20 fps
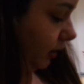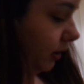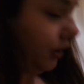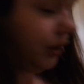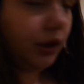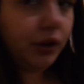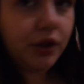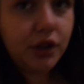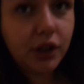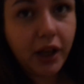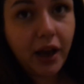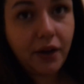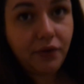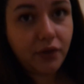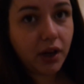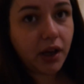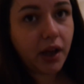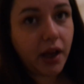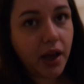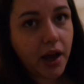usually
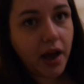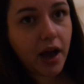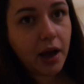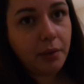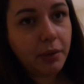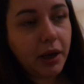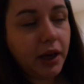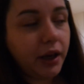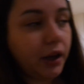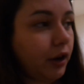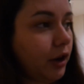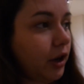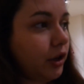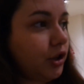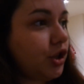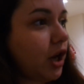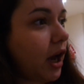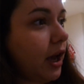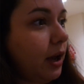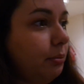every year I make her a
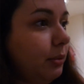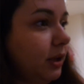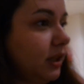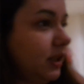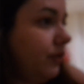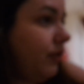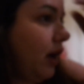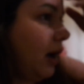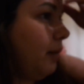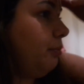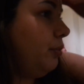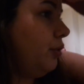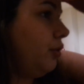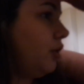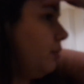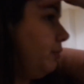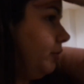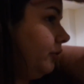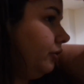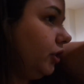giant, massive hamper
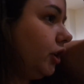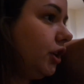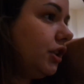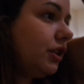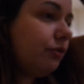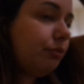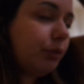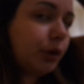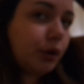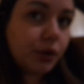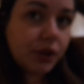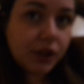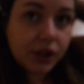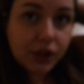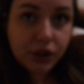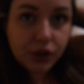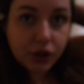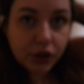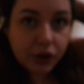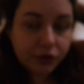up of loads of beauty
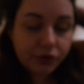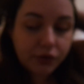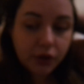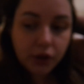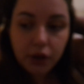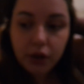stuff.